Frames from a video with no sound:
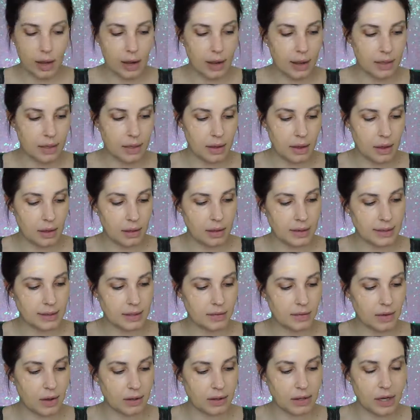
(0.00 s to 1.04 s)
And
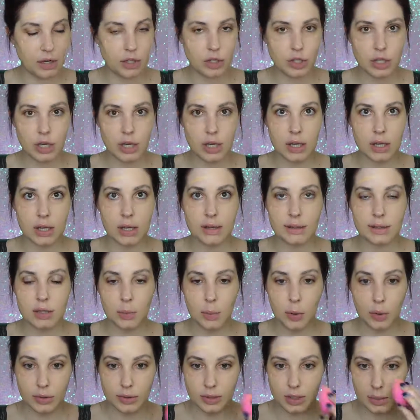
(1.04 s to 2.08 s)
this foundation is
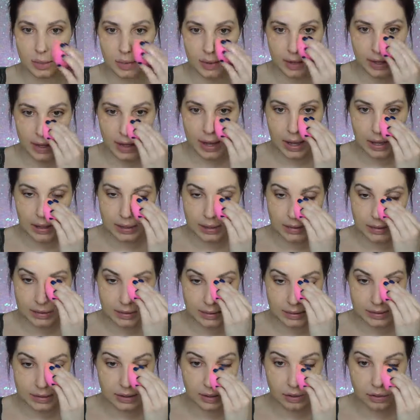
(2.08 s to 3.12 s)
supposed to be a
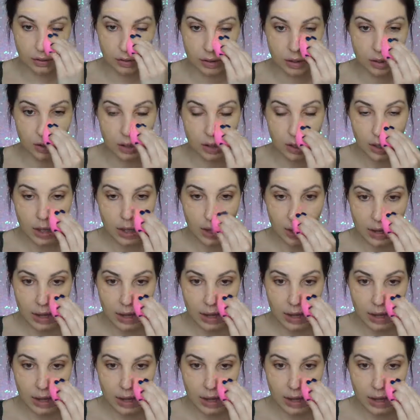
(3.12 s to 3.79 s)
concealer